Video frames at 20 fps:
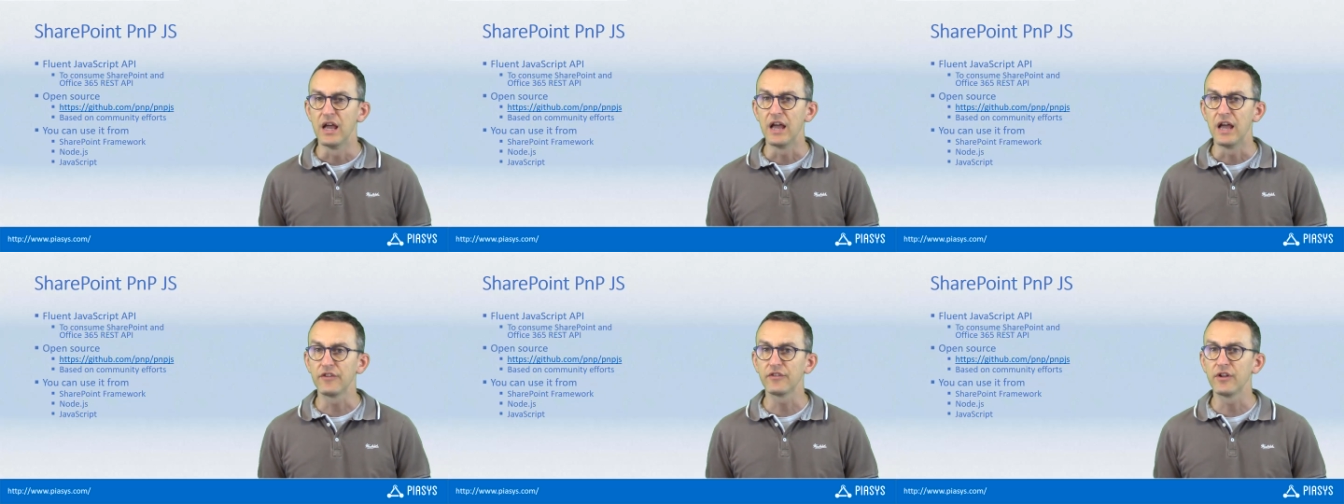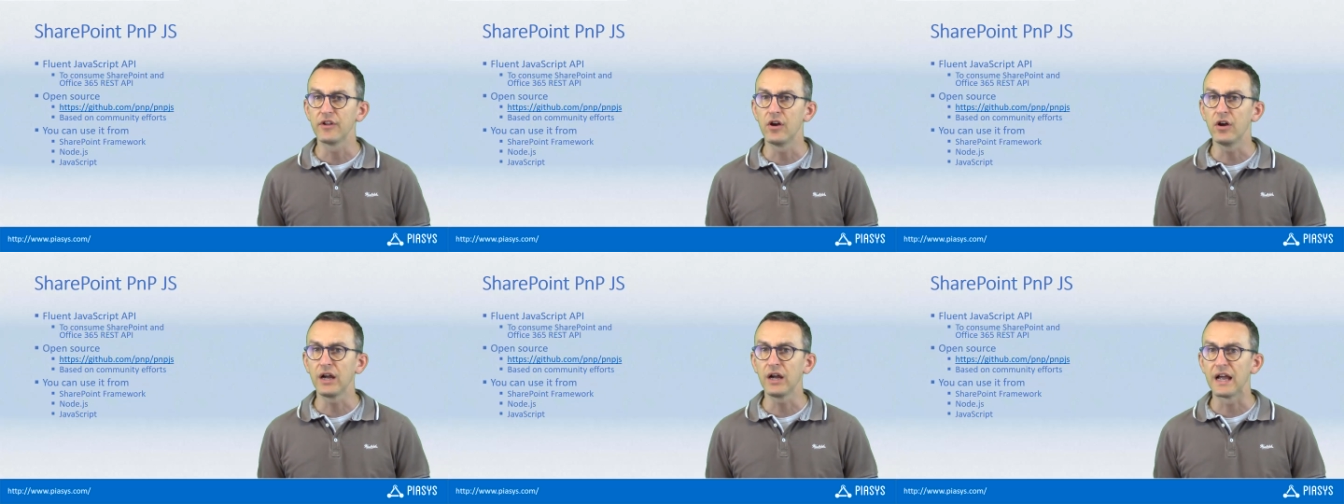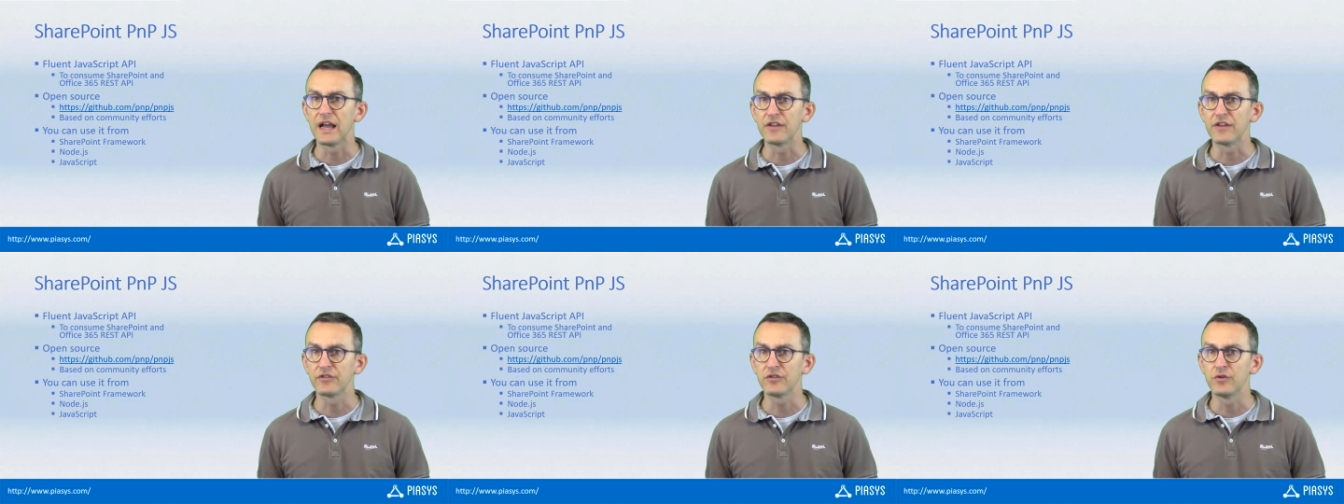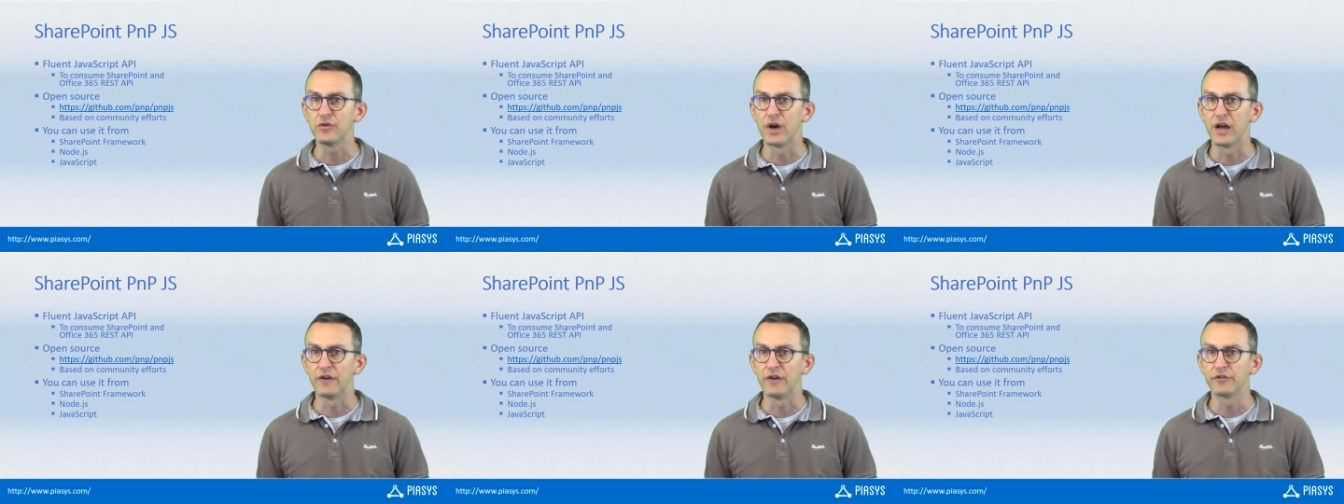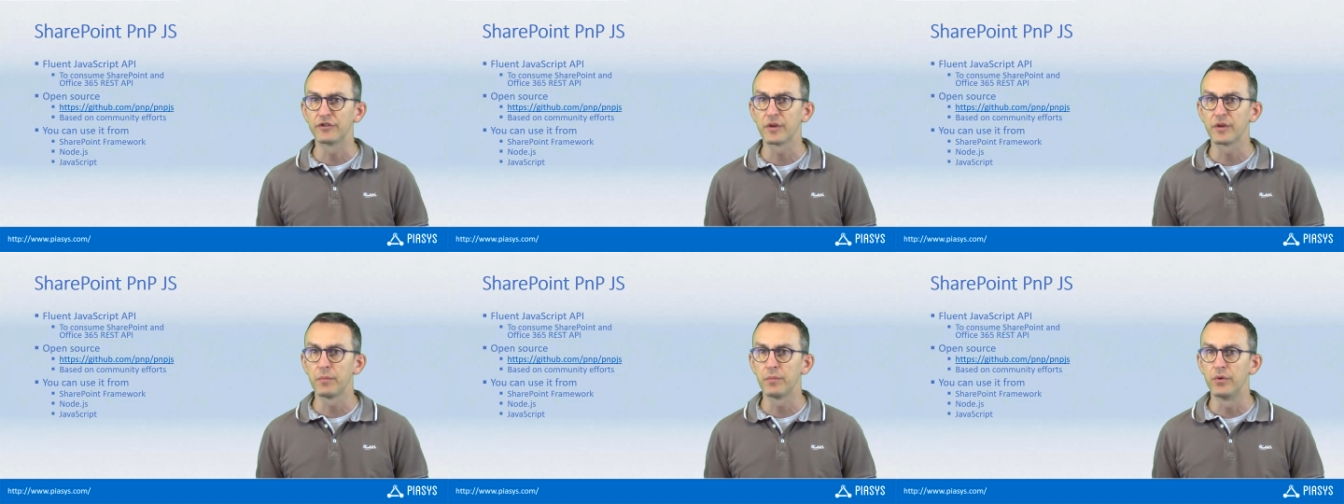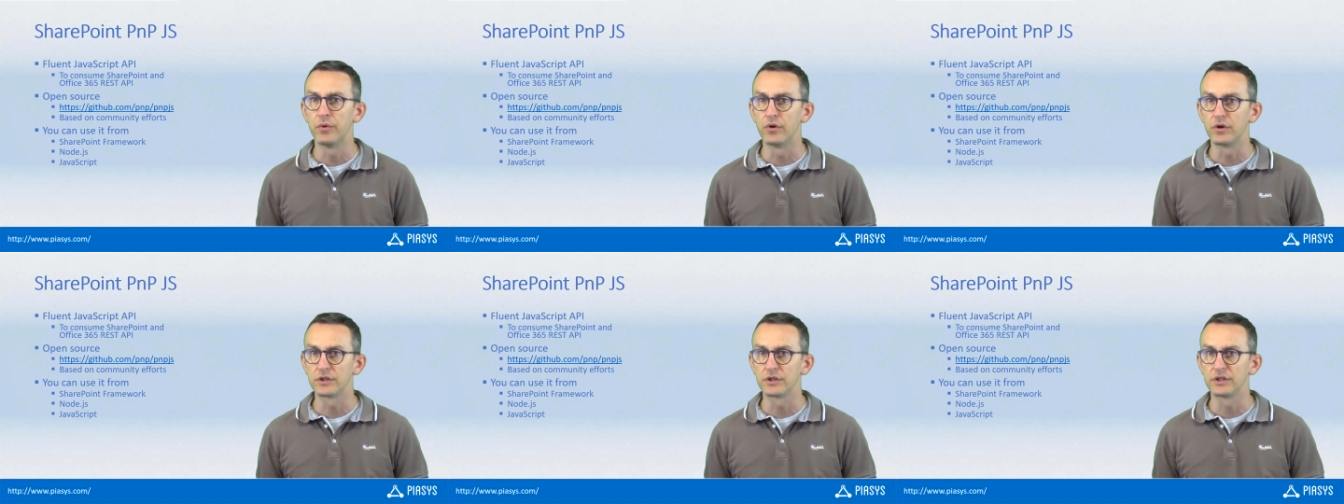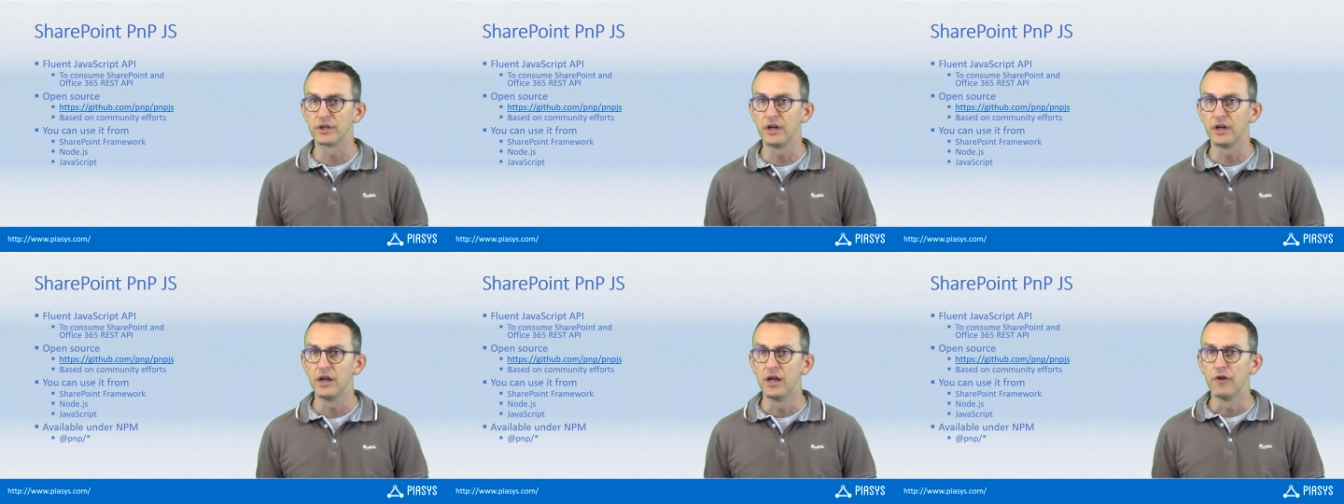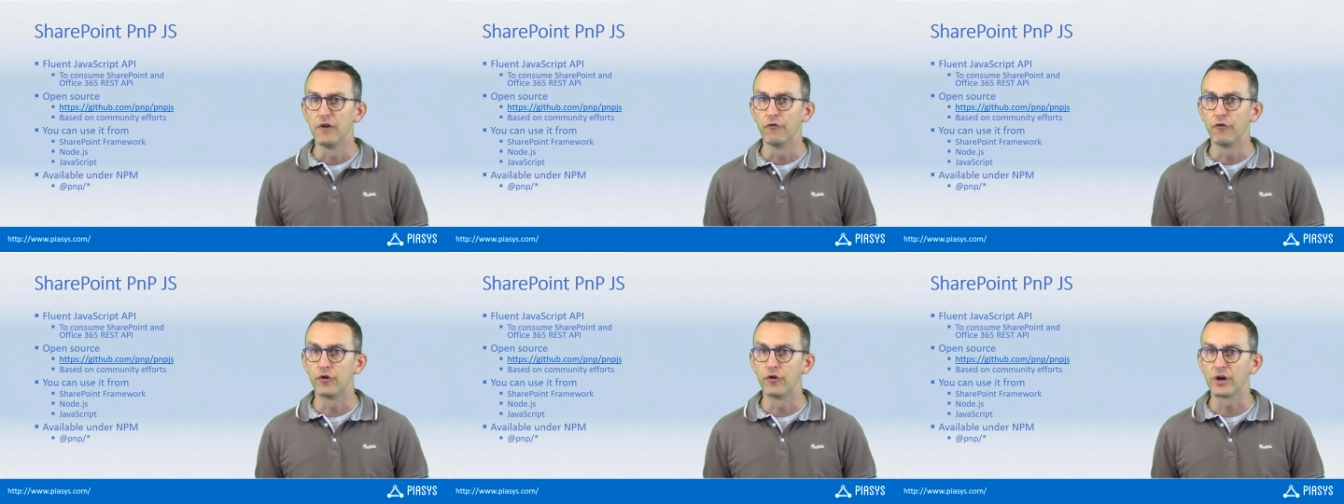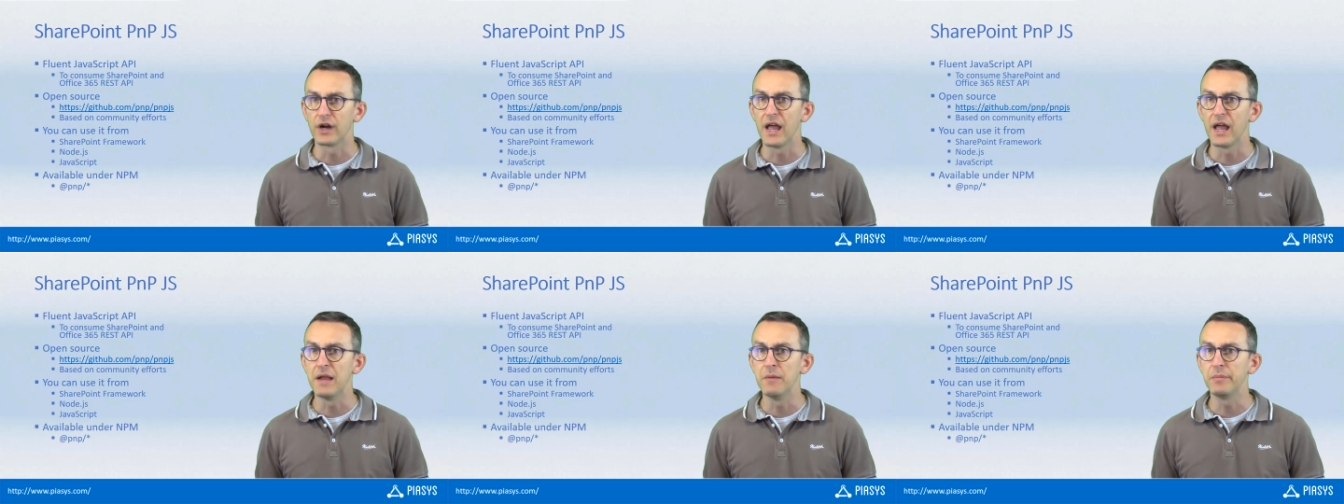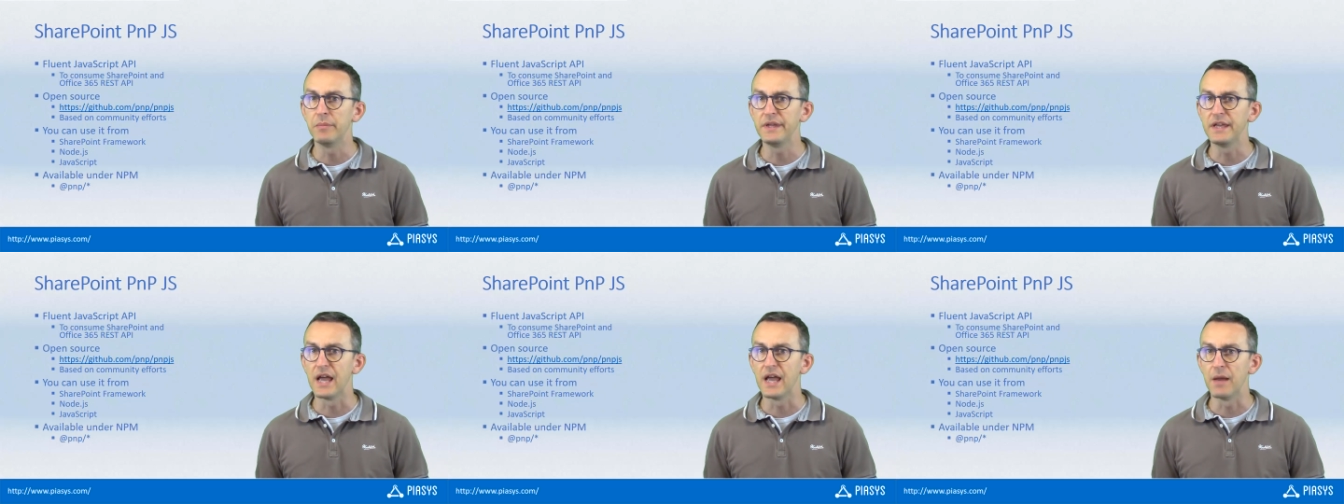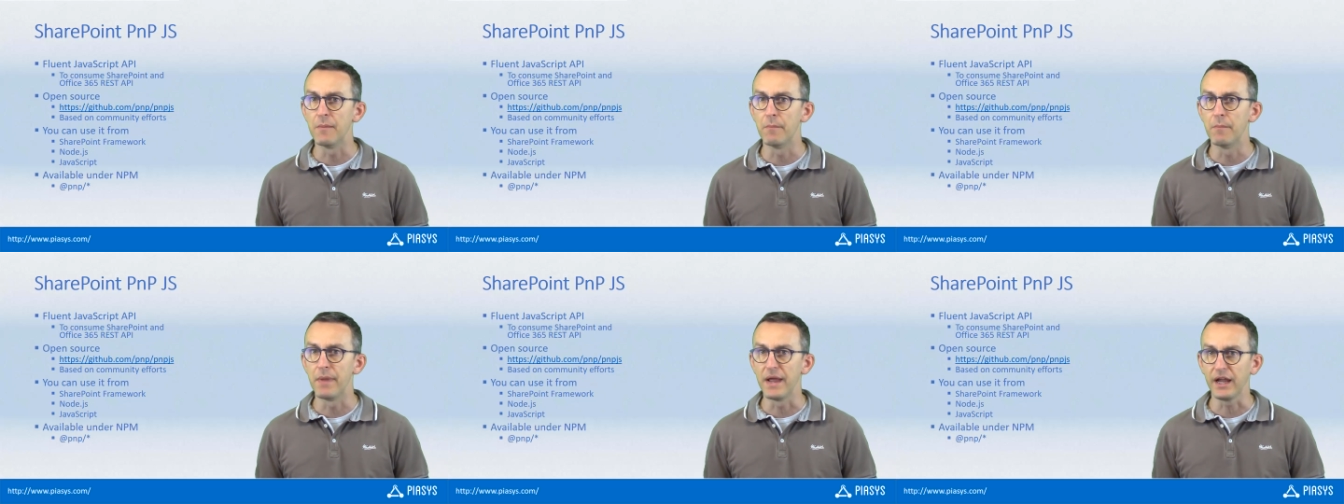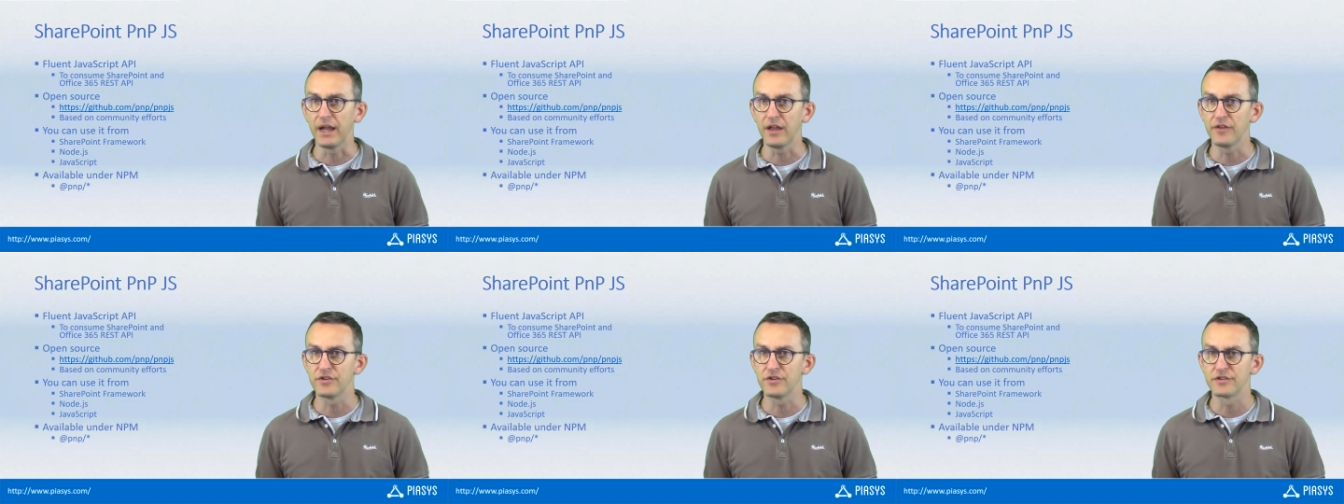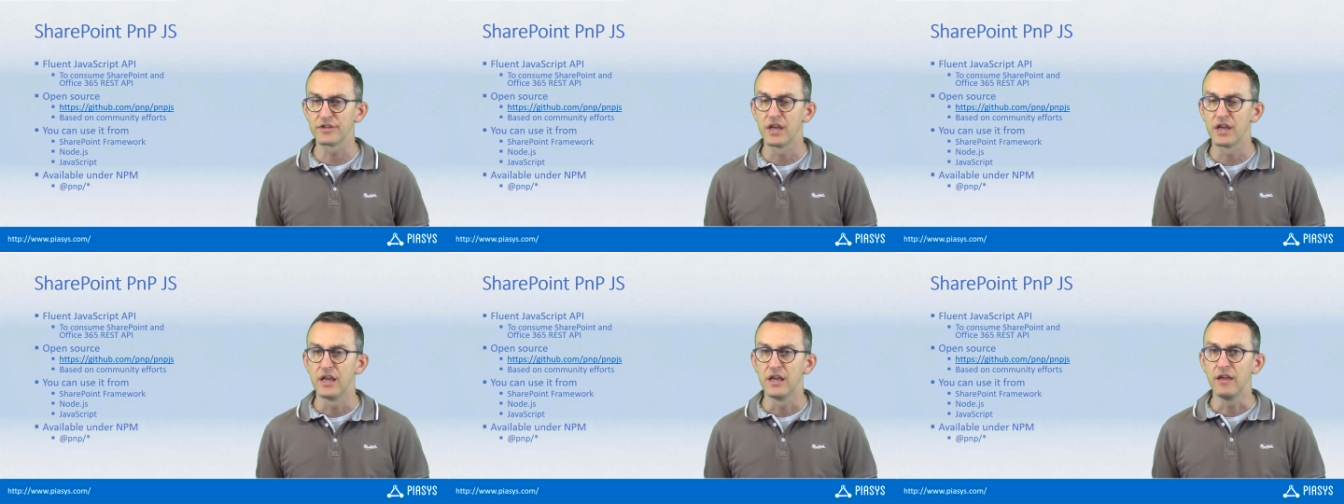as long as you have support uh, for npm packages.